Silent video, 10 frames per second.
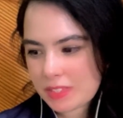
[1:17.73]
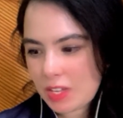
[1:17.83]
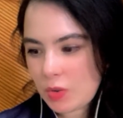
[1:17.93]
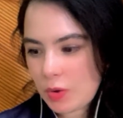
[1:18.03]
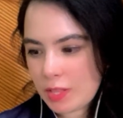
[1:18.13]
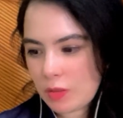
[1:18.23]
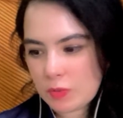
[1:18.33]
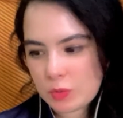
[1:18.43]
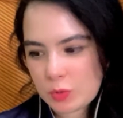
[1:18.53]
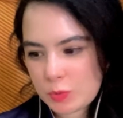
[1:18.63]
Oh, I love
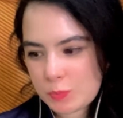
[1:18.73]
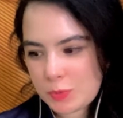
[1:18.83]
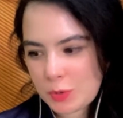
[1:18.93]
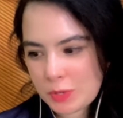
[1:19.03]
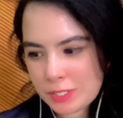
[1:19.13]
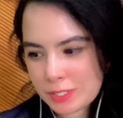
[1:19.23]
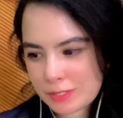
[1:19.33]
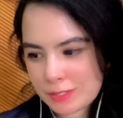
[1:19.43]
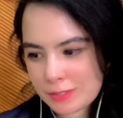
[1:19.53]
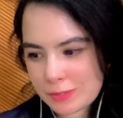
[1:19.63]
all those
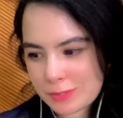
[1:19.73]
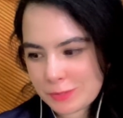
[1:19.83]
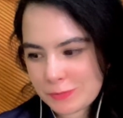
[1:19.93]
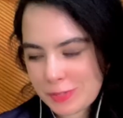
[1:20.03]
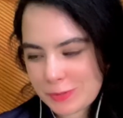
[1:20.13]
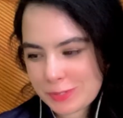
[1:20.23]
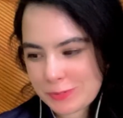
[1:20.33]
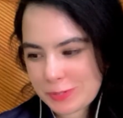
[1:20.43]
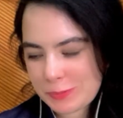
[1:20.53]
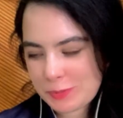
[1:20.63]
gardens. Those flowers are
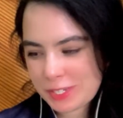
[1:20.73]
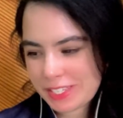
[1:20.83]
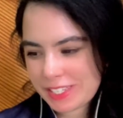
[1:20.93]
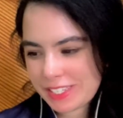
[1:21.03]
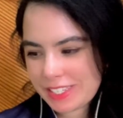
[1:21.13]
very pretty.